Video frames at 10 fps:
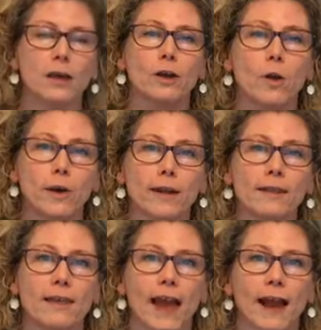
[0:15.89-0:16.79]
coined
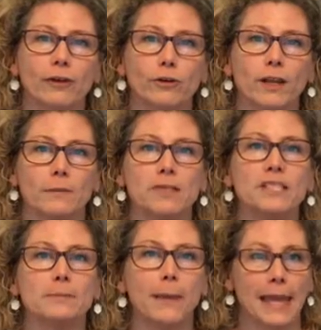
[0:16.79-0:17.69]
the acronym
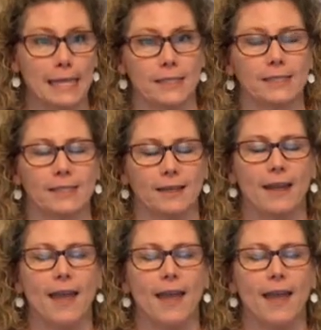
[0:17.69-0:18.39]
SPACE,